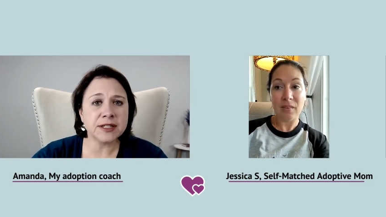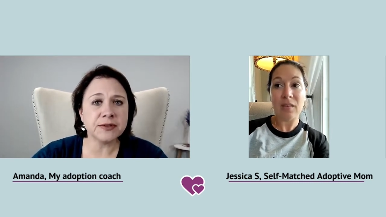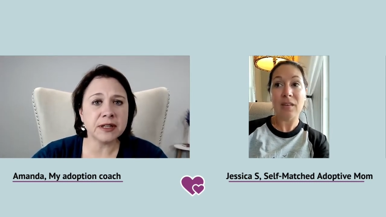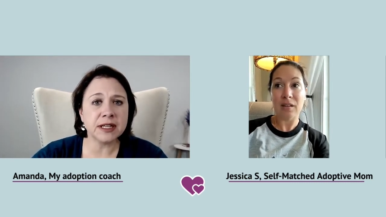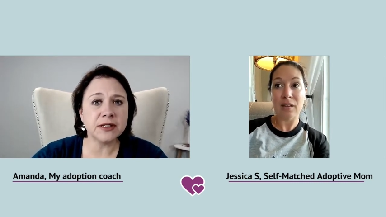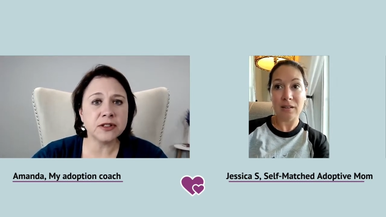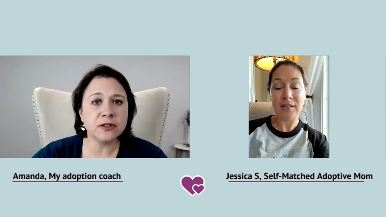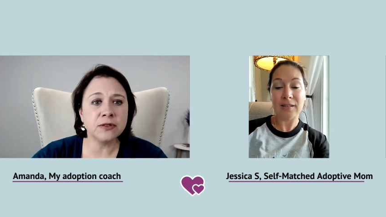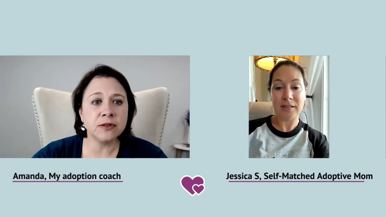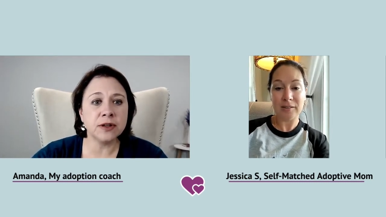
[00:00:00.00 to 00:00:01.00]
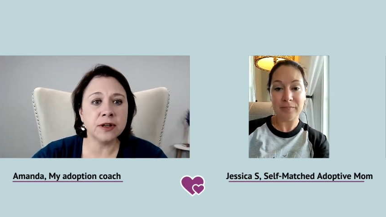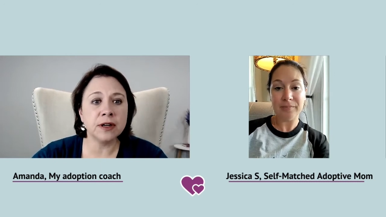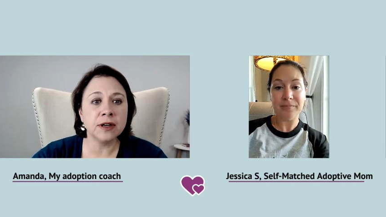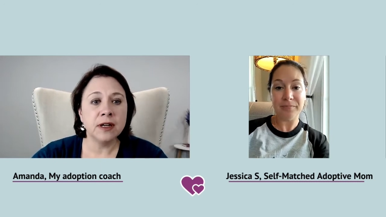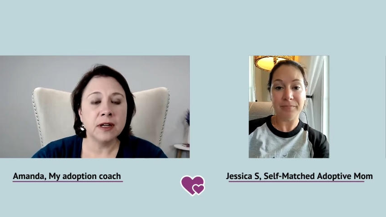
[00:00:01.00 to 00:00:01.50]
Speaker 1: as it relates to
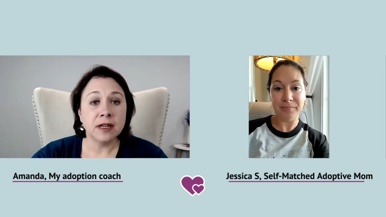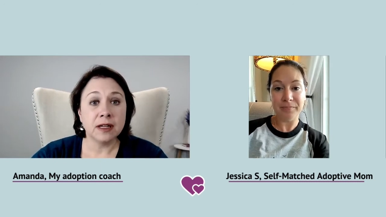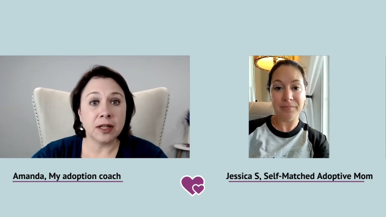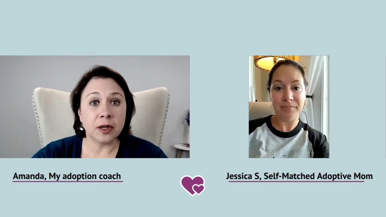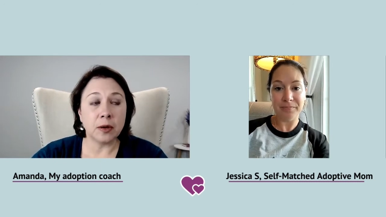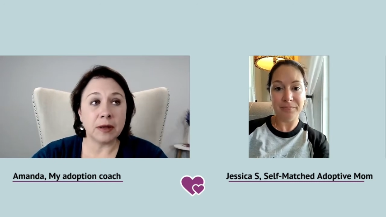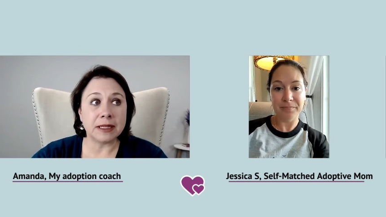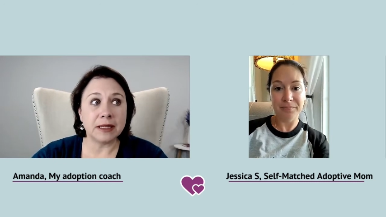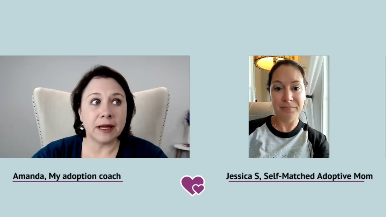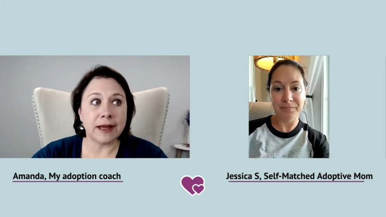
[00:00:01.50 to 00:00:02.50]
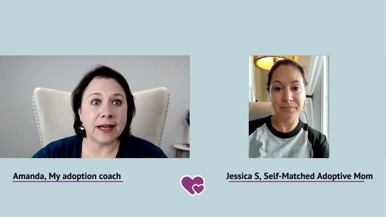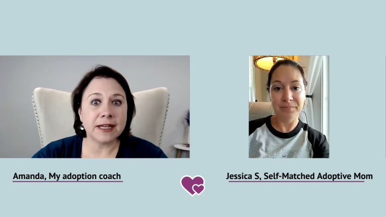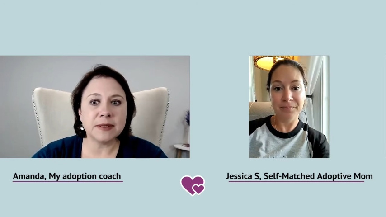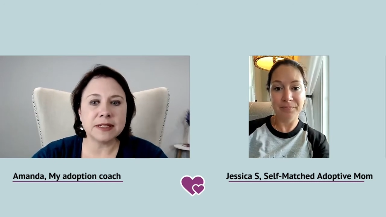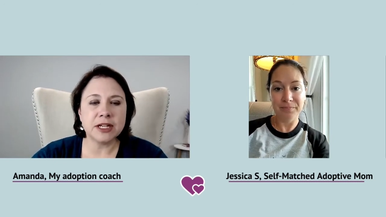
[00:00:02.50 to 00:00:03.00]
your you know
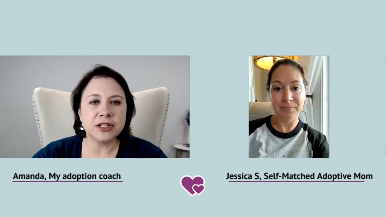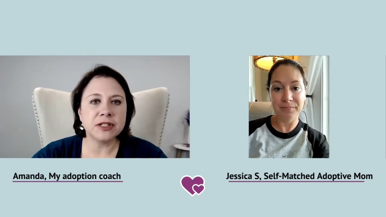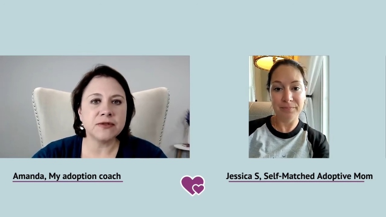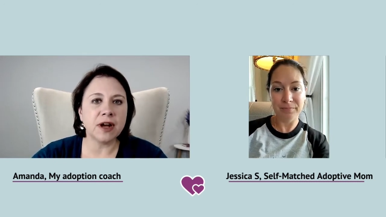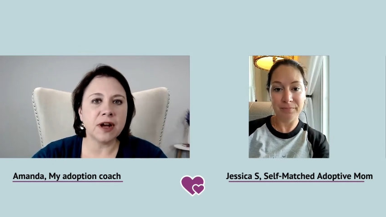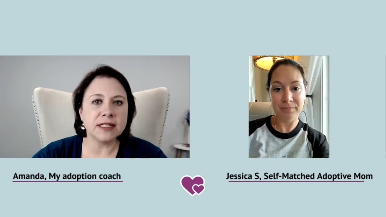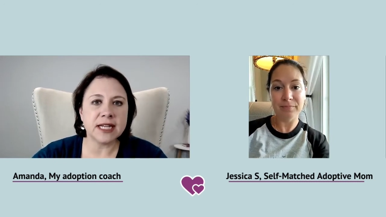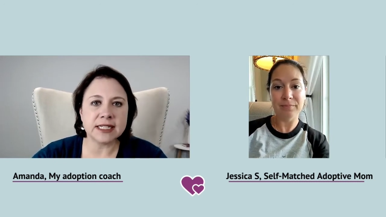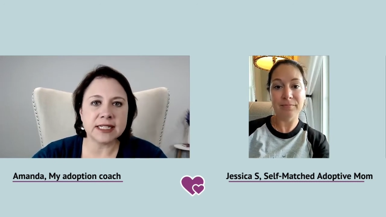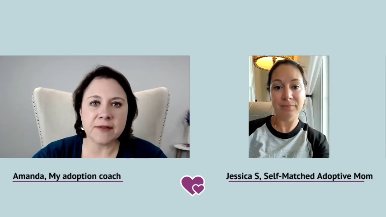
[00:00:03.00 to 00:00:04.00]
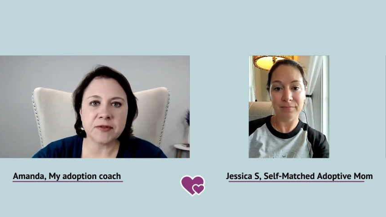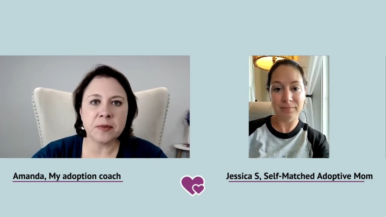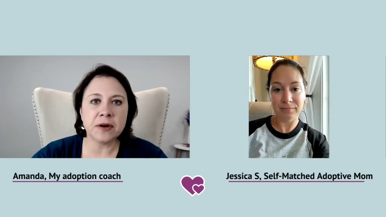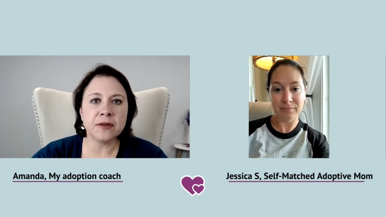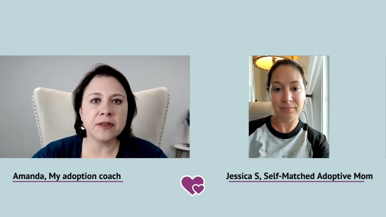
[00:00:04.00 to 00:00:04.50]
expectations for contact after
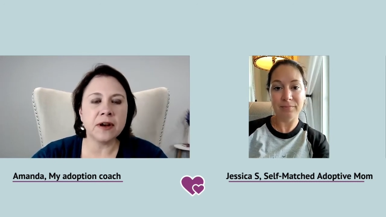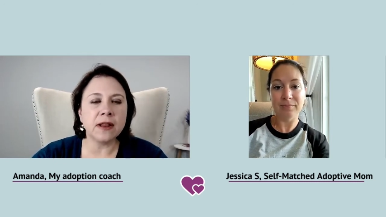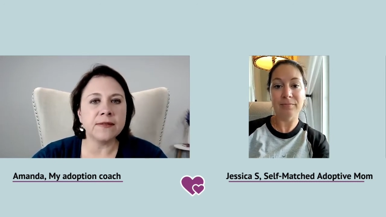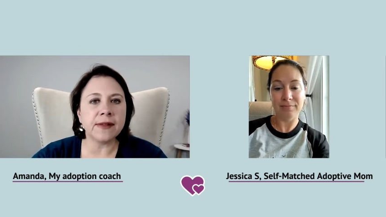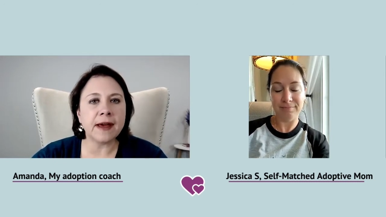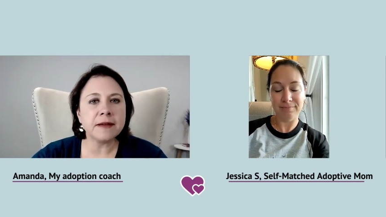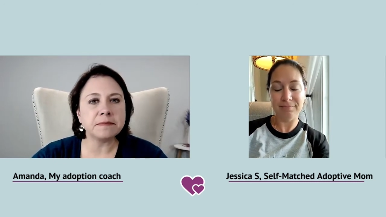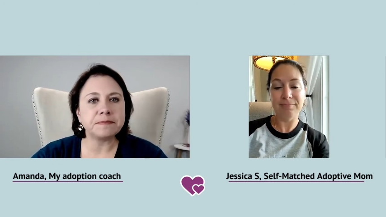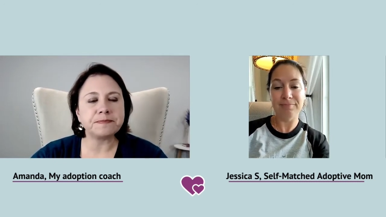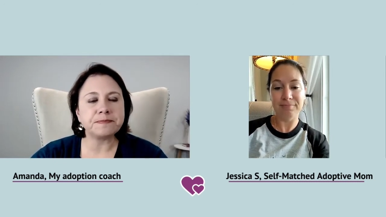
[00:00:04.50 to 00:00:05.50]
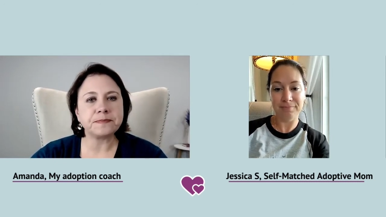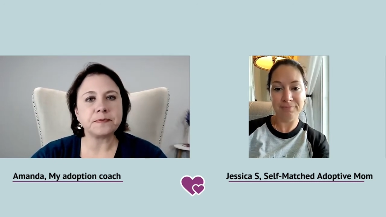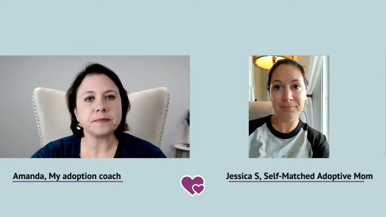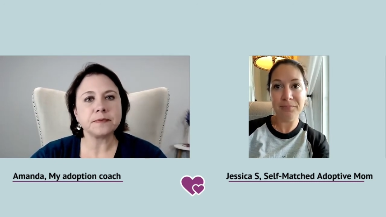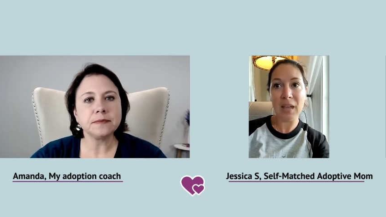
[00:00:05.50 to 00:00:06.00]
birth and all of that
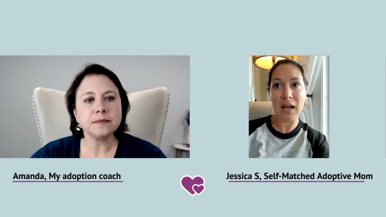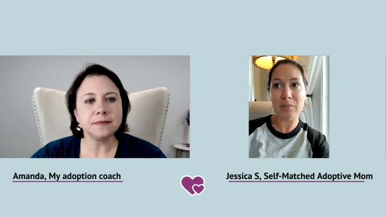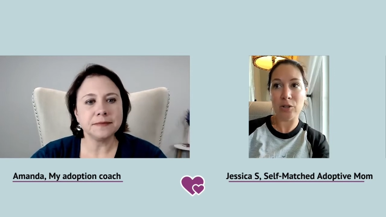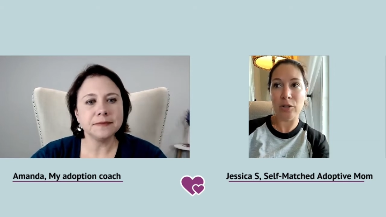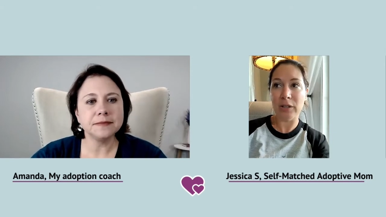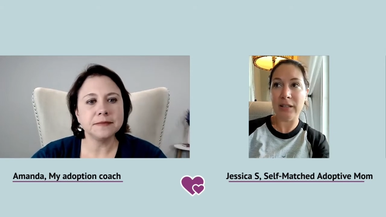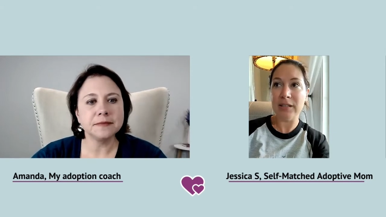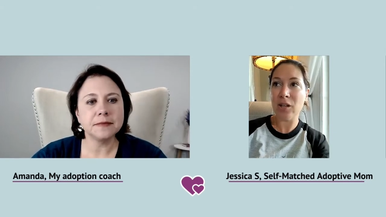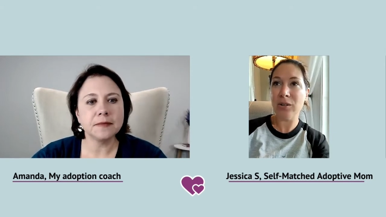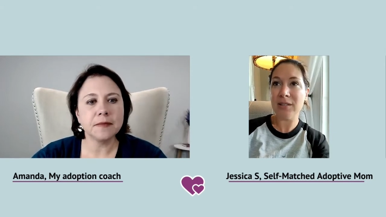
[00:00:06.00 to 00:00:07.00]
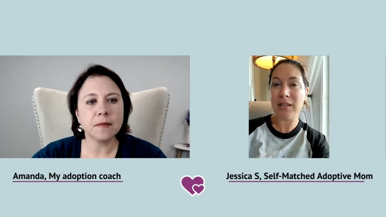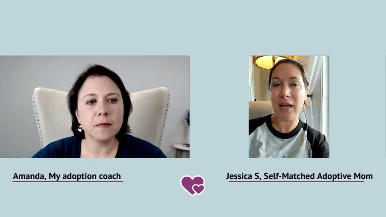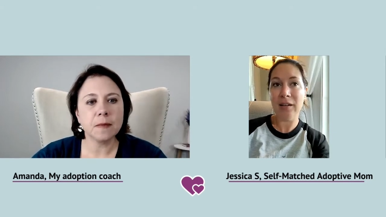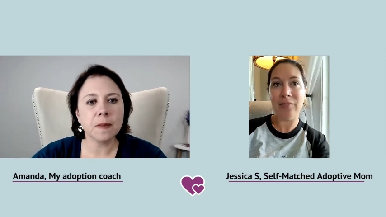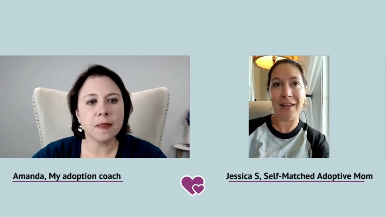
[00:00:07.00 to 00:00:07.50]
Speaker 2: mm-hmm, absolutely so it's
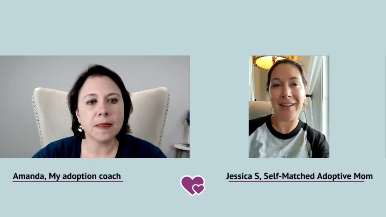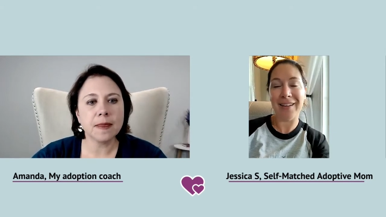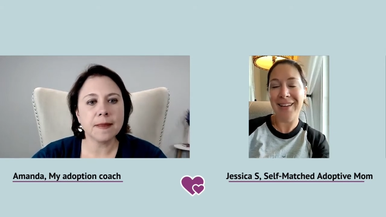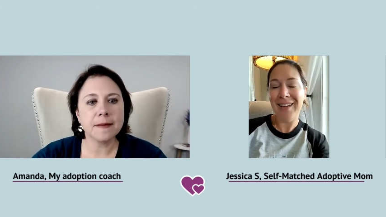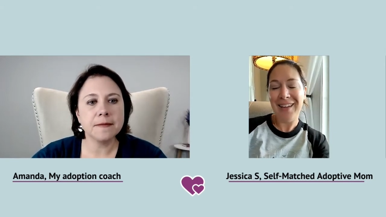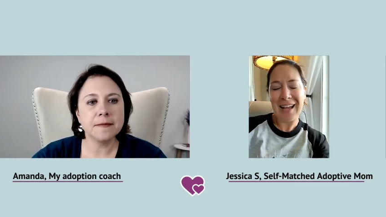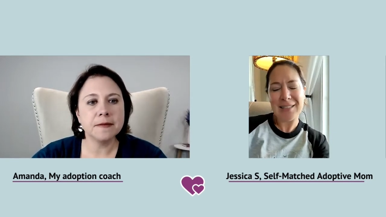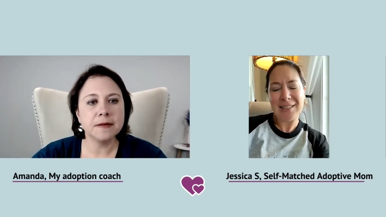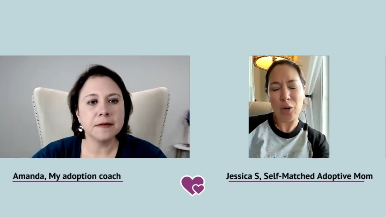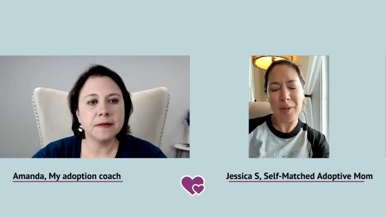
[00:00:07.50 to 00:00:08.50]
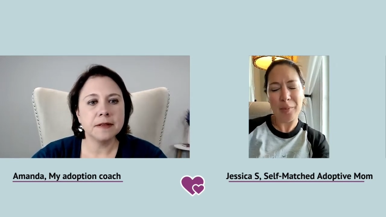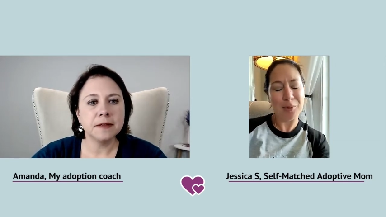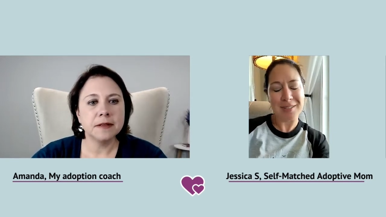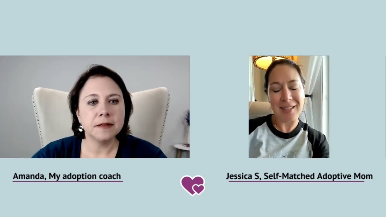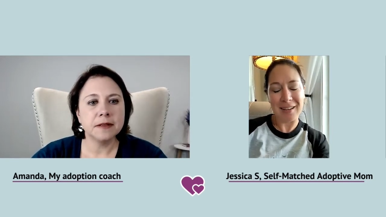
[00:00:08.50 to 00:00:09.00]
kind of like i tell
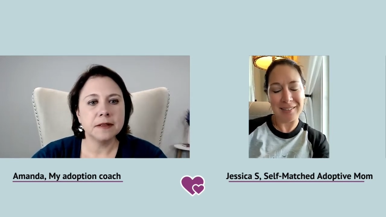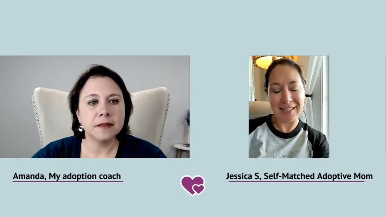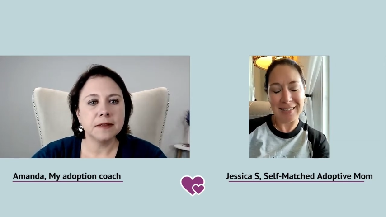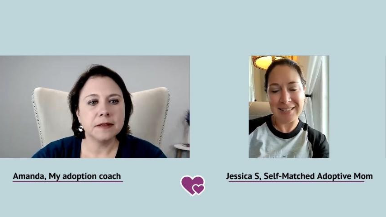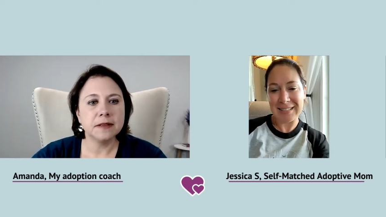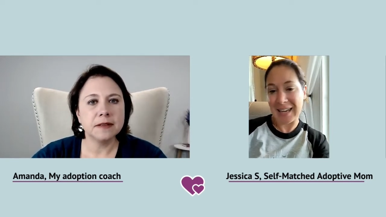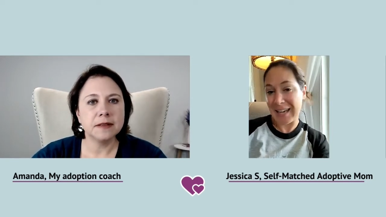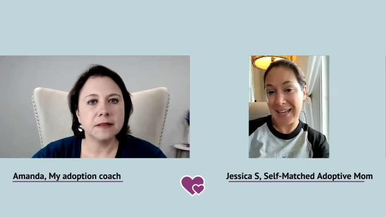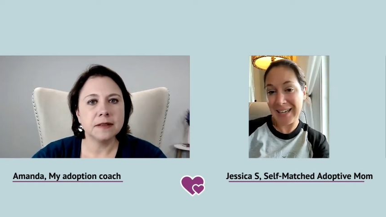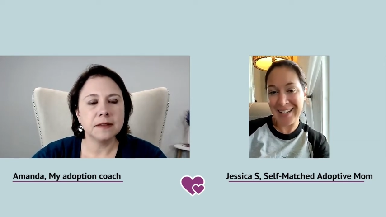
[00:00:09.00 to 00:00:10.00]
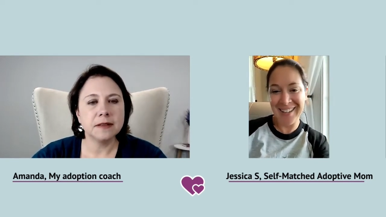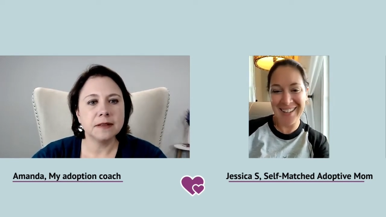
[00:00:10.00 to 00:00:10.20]
people it's kind of like dating